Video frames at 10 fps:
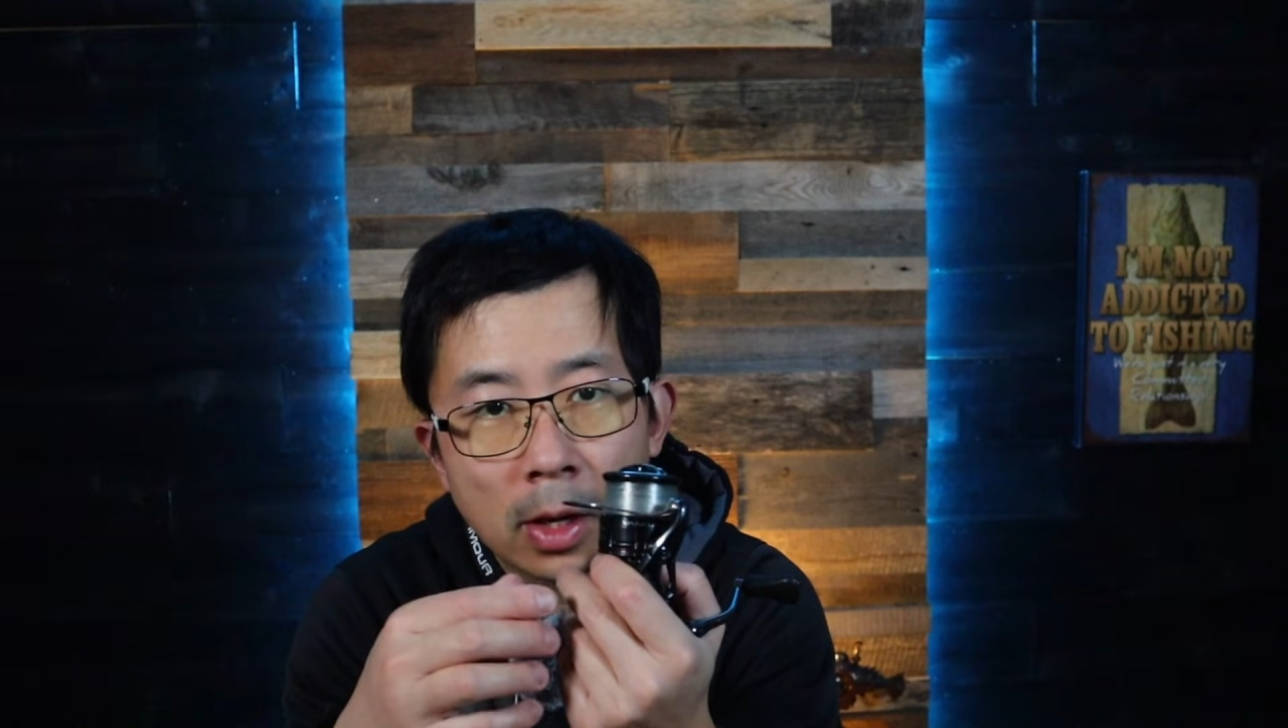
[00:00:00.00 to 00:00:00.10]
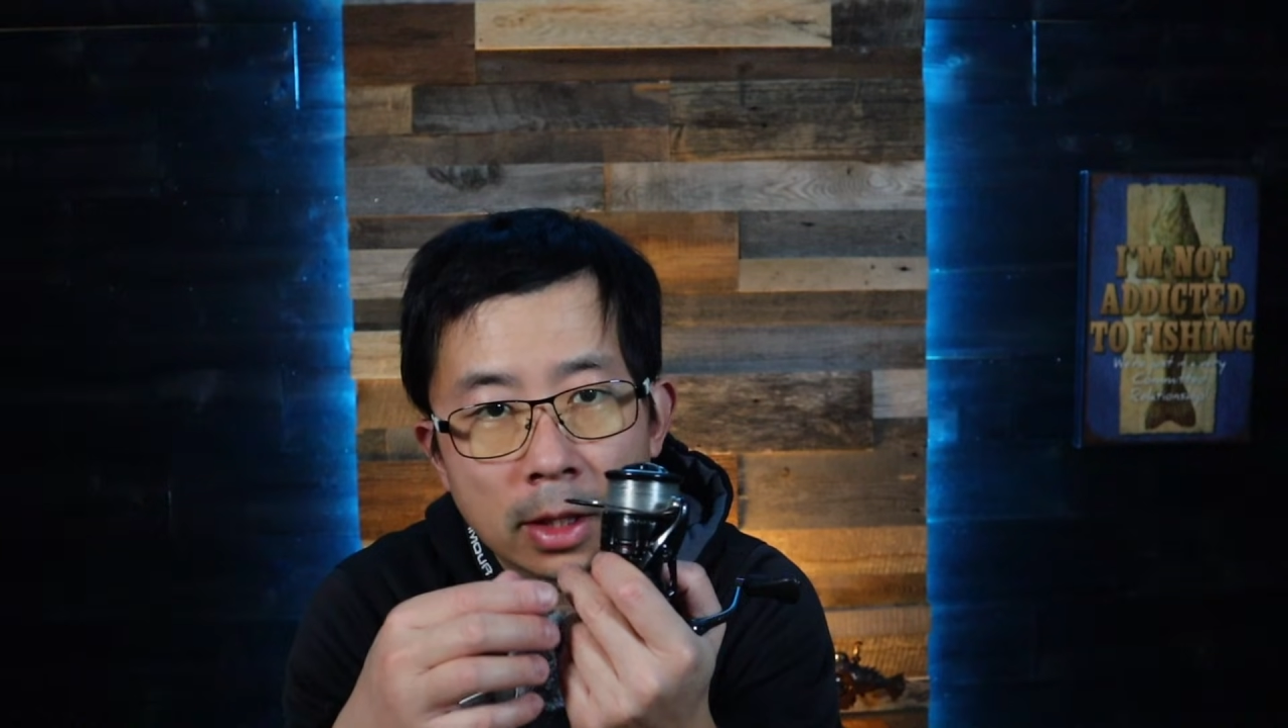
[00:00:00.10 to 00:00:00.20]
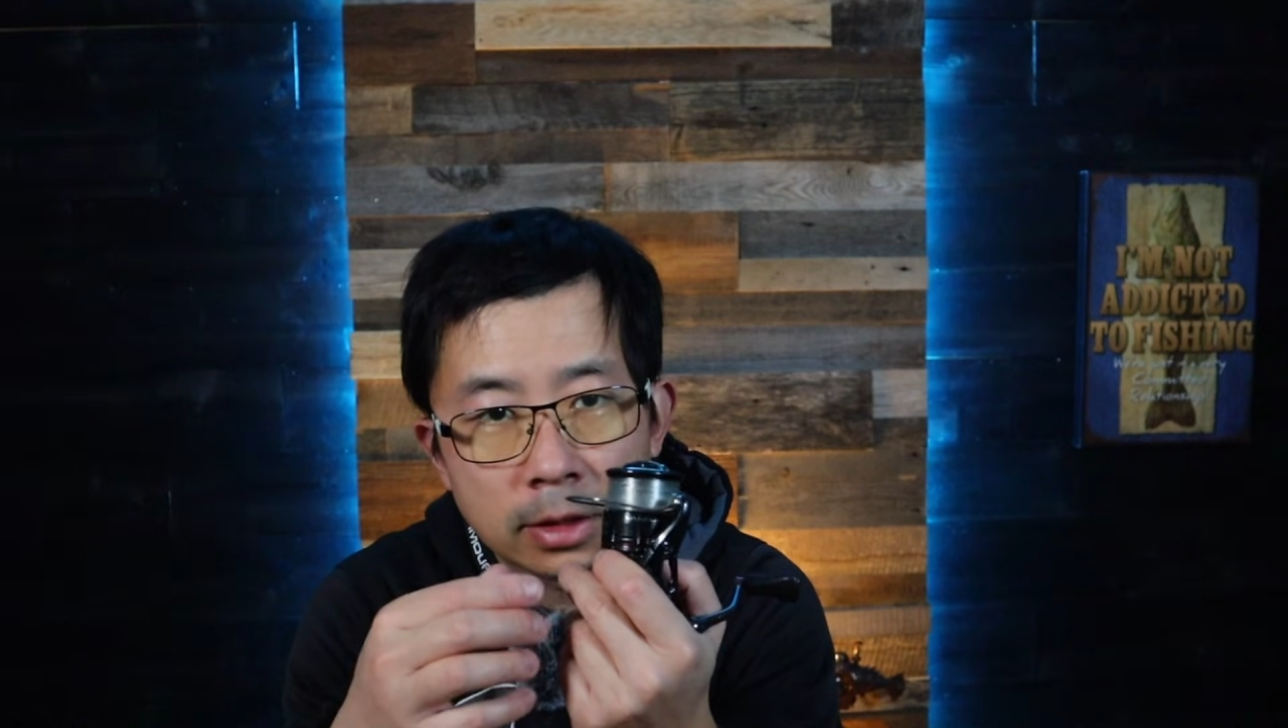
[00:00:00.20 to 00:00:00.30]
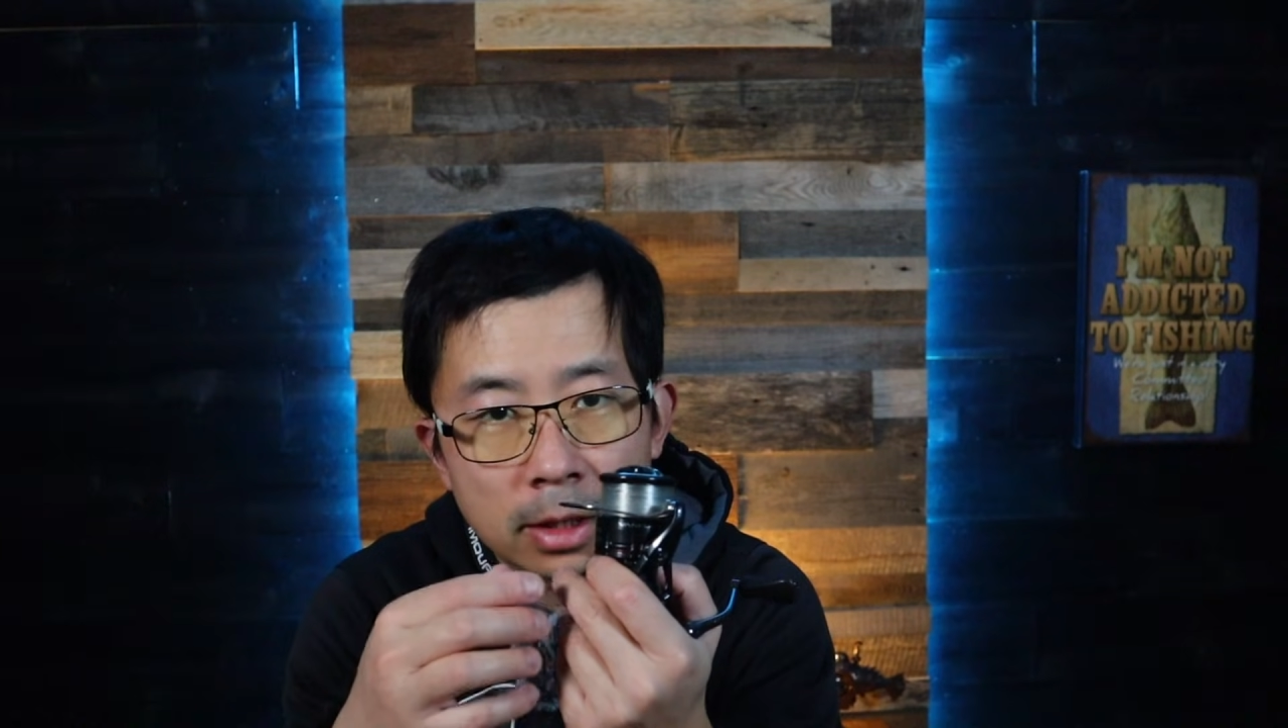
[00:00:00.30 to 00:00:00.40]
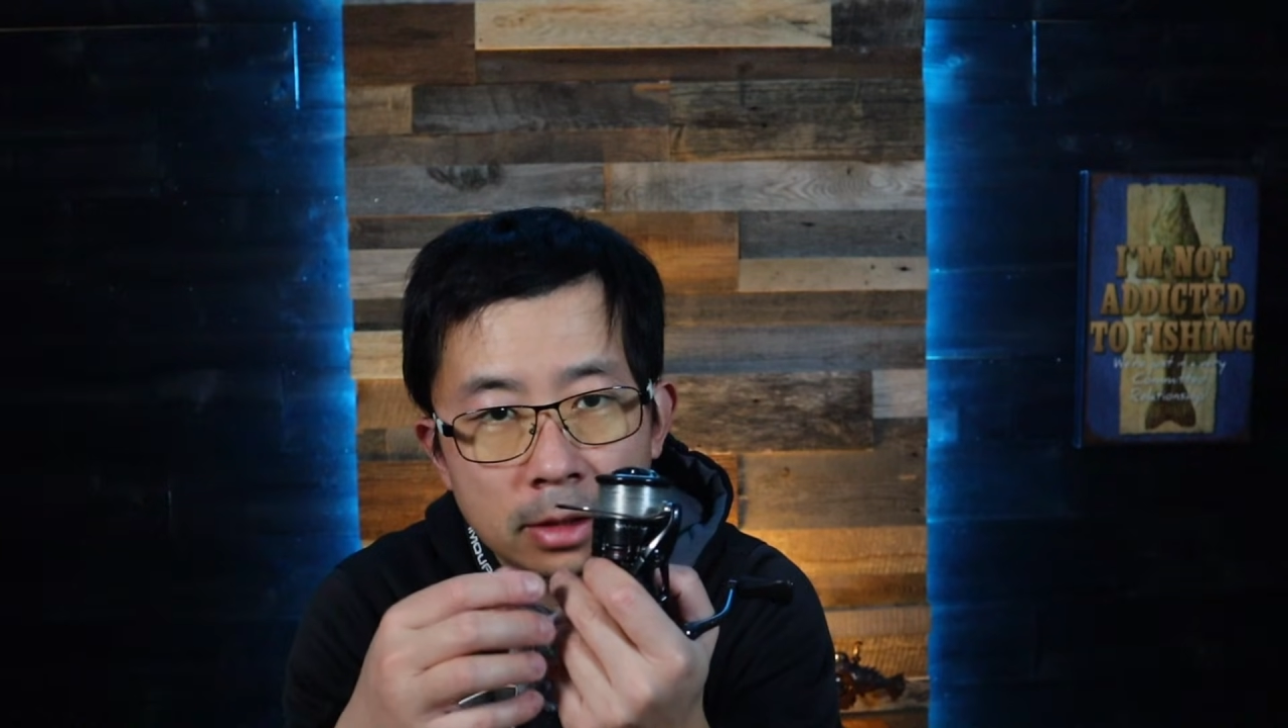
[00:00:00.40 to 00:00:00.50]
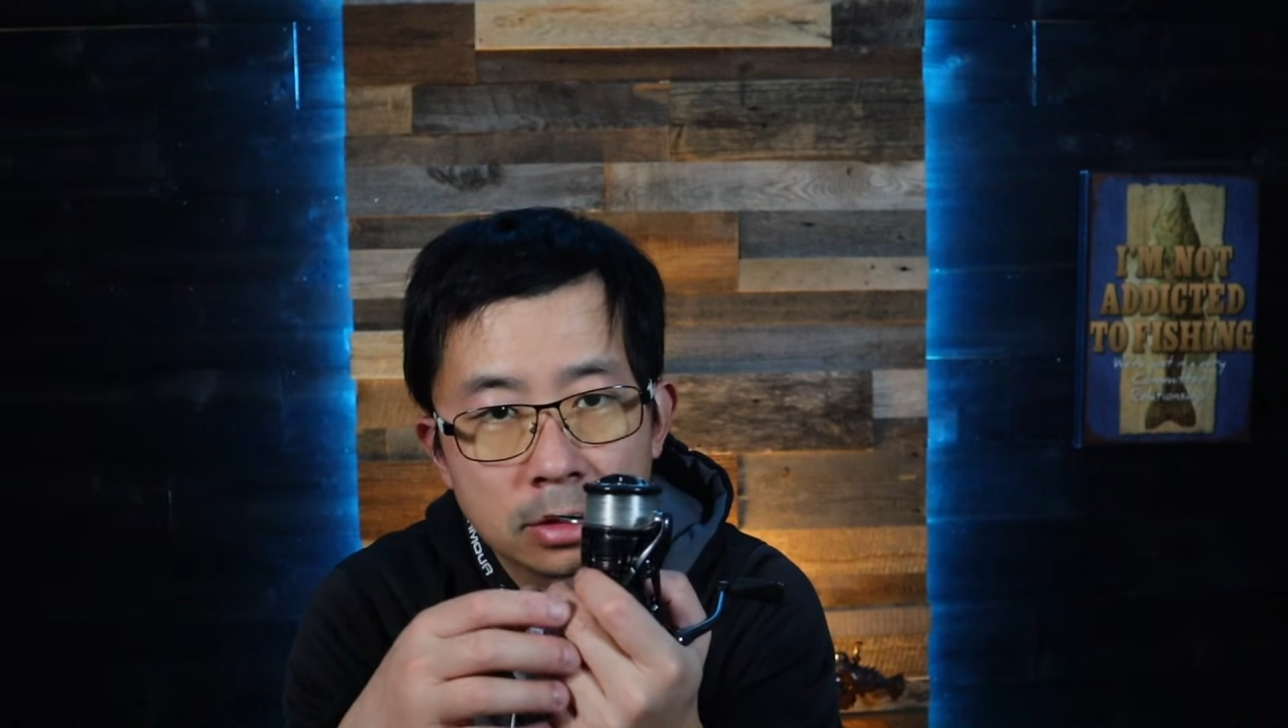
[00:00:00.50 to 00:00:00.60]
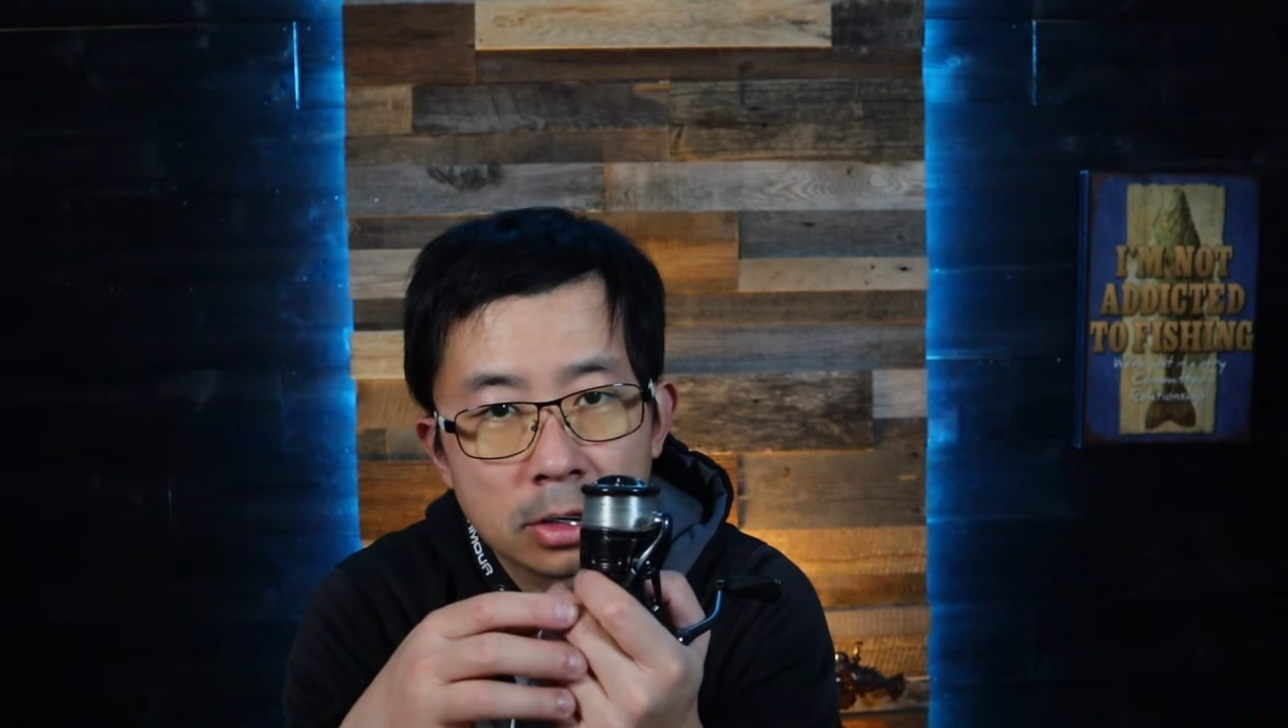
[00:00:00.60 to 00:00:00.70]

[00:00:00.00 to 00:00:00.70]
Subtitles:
has had this